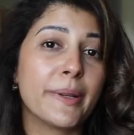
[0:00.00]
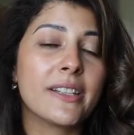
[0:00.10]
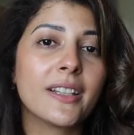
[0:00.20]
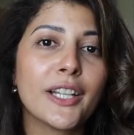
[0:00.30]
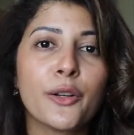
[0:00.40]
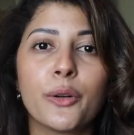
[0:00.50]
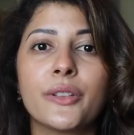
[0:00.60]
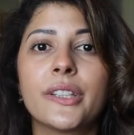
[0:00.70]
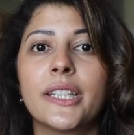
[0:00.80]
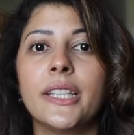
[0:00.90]
basically
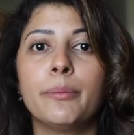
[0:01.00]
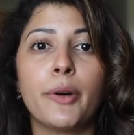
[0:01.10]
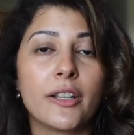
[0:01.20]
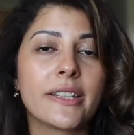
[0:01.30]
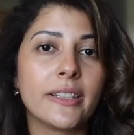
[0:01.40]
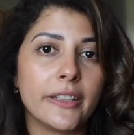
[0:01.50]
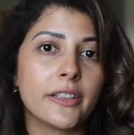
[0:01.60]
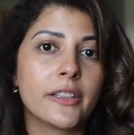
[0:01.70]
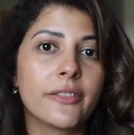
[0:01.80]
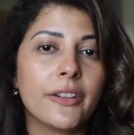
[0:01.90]
called the Policy
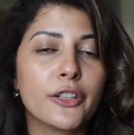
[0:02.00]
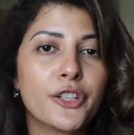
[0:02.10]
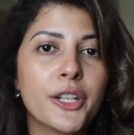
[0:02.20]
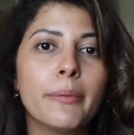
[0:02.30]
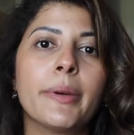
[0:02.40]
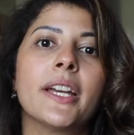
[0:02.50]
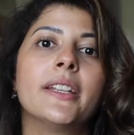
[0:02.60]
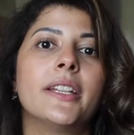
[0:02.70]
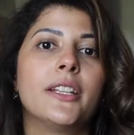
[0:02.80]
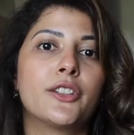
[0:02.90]
Leaders Fellowship
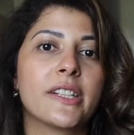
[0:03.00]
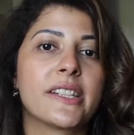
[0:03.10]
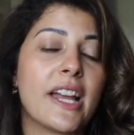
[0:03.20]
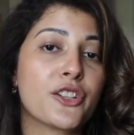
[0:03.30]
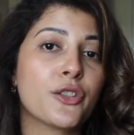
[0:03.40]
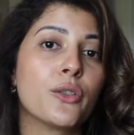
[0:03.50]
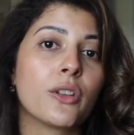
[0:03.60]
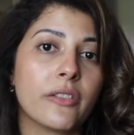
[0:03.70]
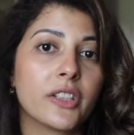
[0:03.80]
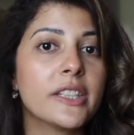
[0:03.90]
at the Transnational
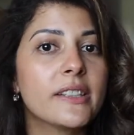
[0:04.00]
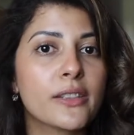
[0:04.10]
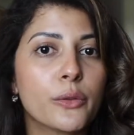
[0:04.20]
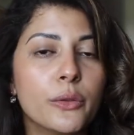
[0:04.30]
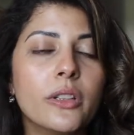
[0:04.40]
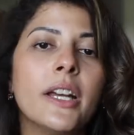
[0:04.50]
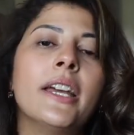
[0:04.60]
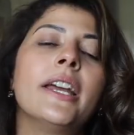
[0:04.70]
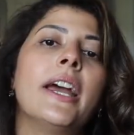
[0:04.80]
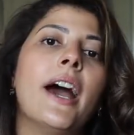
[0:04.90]
Governance School
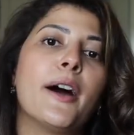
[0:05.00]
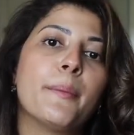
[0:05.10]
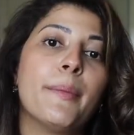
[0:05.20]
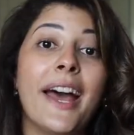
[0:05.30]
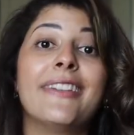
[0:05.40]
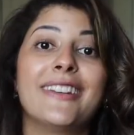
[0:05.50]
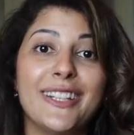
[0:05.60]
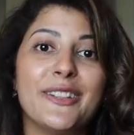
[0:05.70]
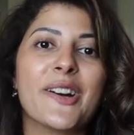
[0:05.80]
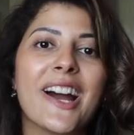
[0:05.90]
um, at the
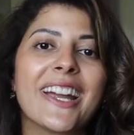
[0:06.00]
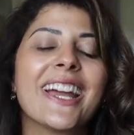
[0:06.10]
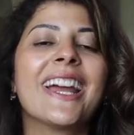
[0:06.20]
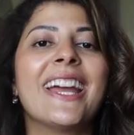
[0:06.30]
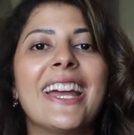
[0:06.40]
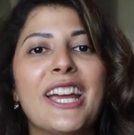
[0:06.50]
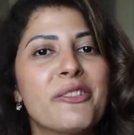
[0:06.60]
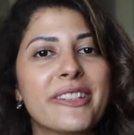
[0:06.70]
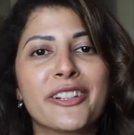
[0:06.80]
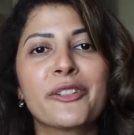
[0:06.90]
EUI. It was a